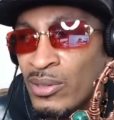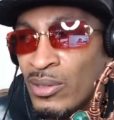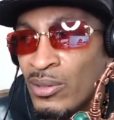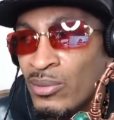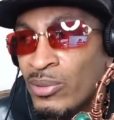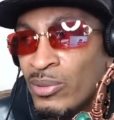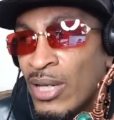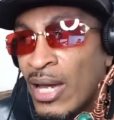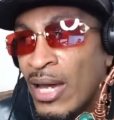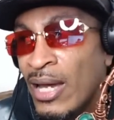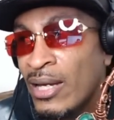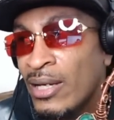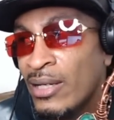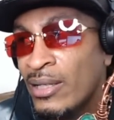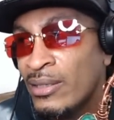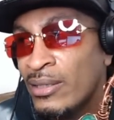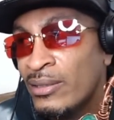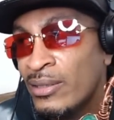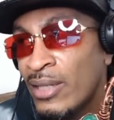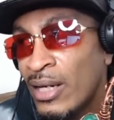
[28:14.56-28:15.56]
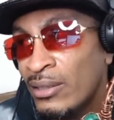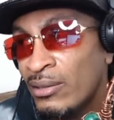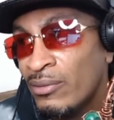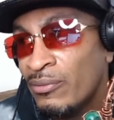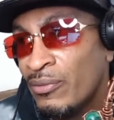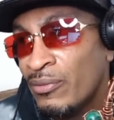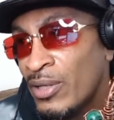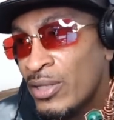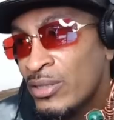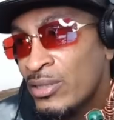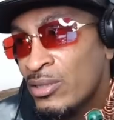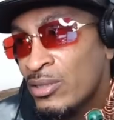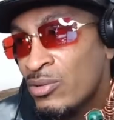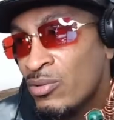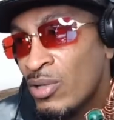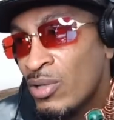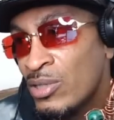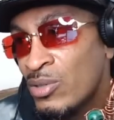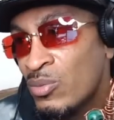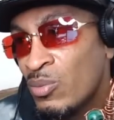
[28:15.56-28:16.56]
we had Dr. Frances
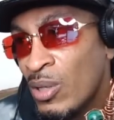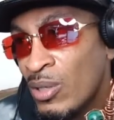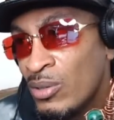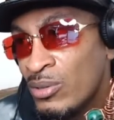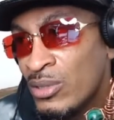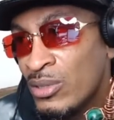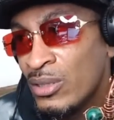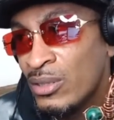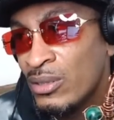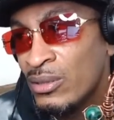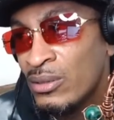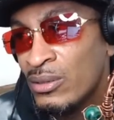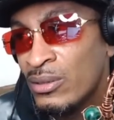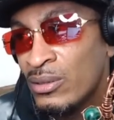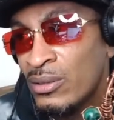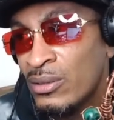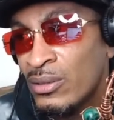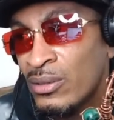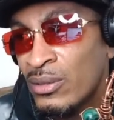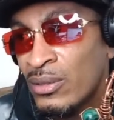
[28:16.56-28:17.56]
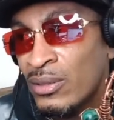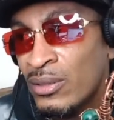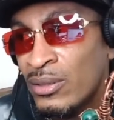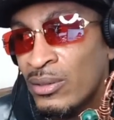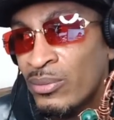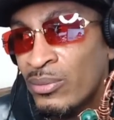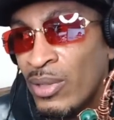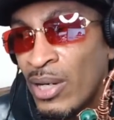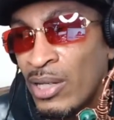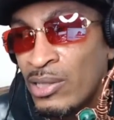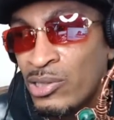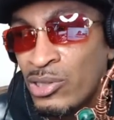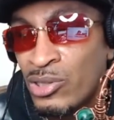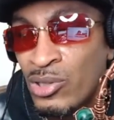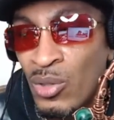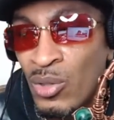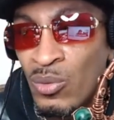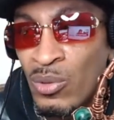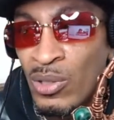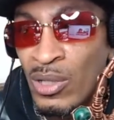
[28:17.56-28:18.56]
Cress Wilson. We had a
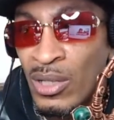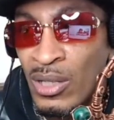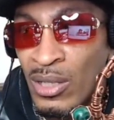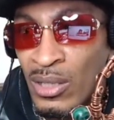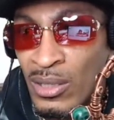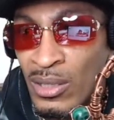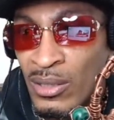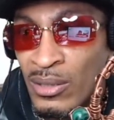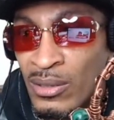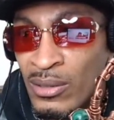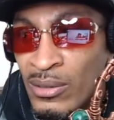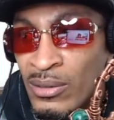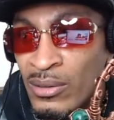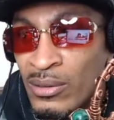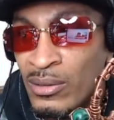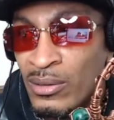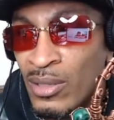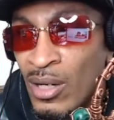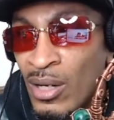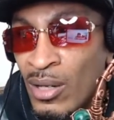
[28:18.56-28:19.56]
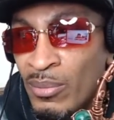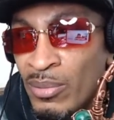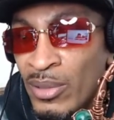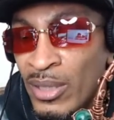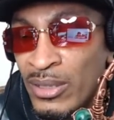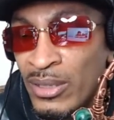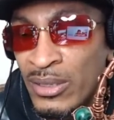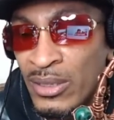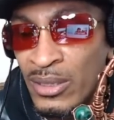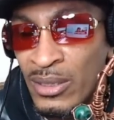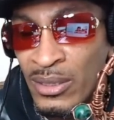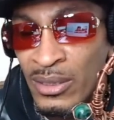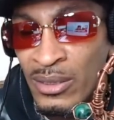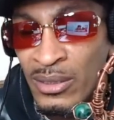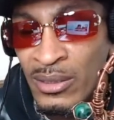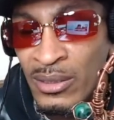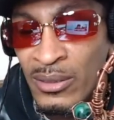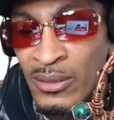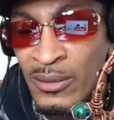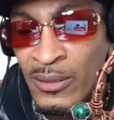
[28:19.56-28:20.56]
show with her. God bless her.
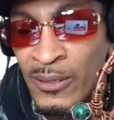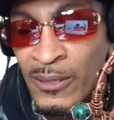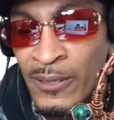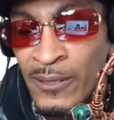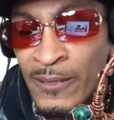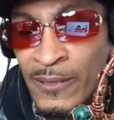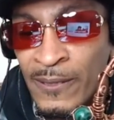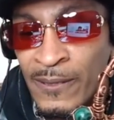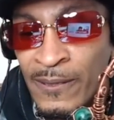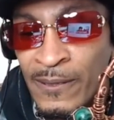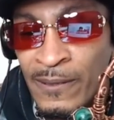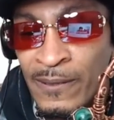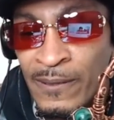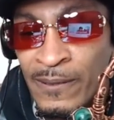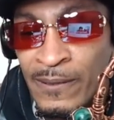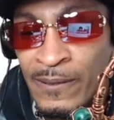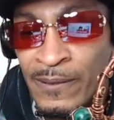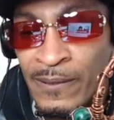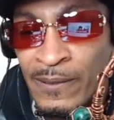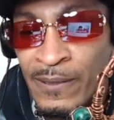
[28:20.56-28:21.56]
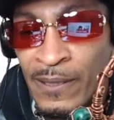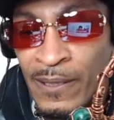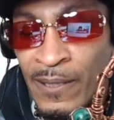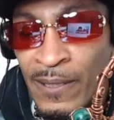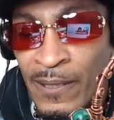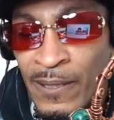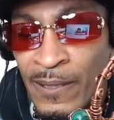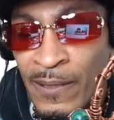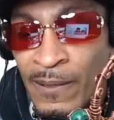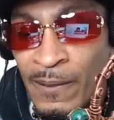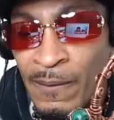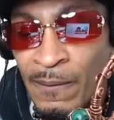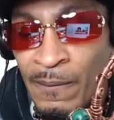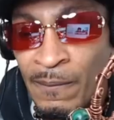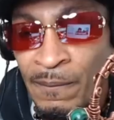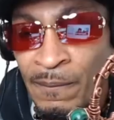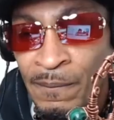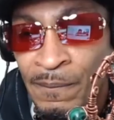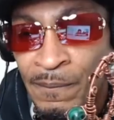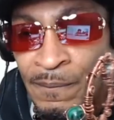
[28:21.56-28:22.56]

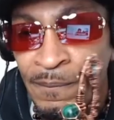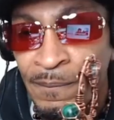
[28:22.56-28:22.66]
Um